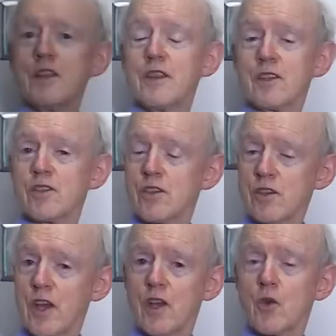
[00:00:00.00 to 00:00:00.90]
This
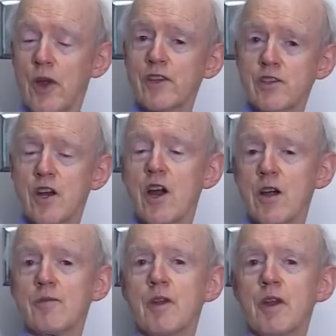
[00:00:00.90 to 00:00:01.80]
is a great
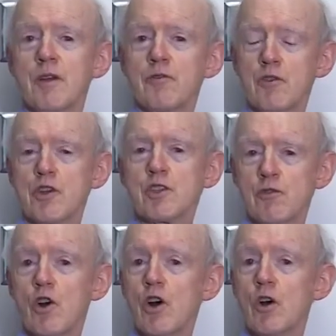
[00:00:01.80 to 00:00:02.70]
start. First
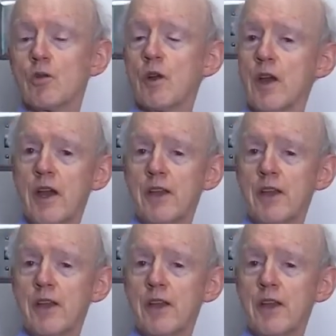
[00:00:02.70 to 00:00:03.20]
of all,